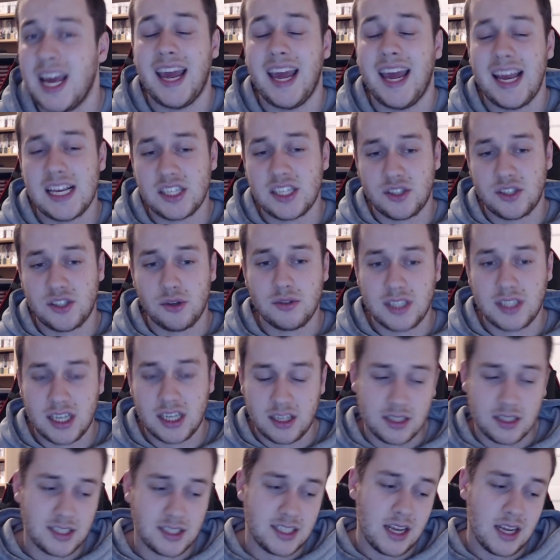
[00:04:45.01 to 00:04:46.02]
is using
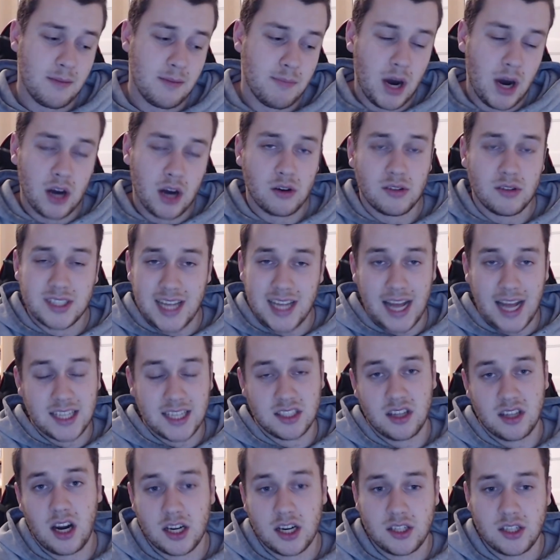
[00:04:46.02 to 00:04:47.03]
the same models as
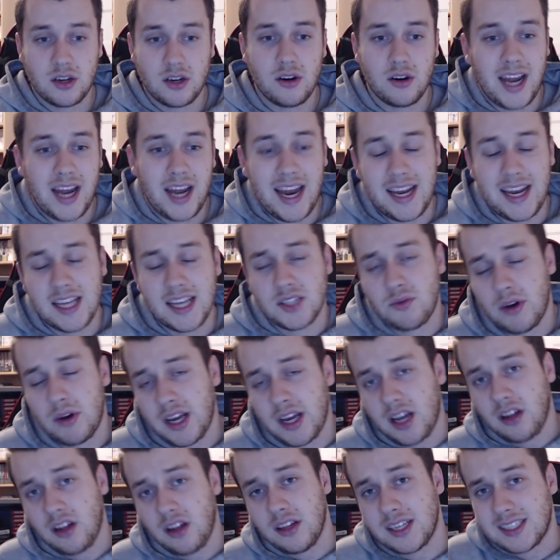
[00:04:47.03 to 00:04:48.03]
Nocturne and is
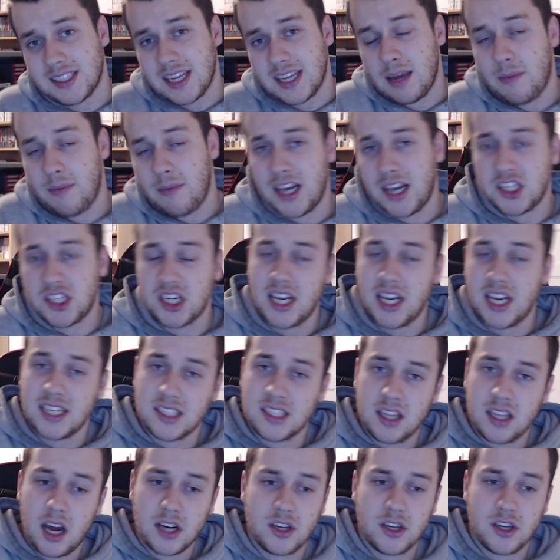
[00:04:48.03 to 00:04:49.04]
running on the same engine as
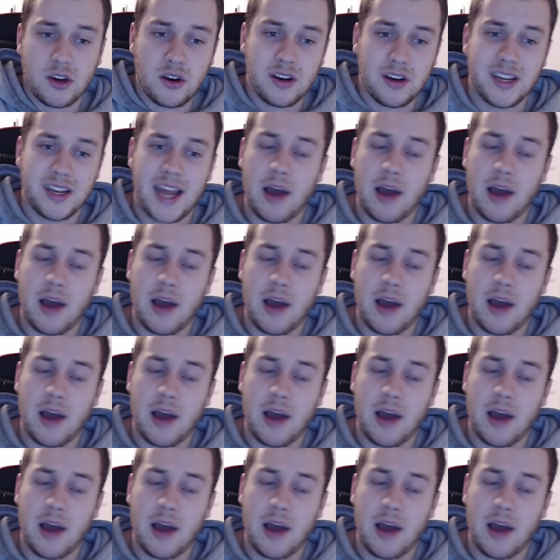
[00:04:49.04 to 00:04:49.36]
Nocturne?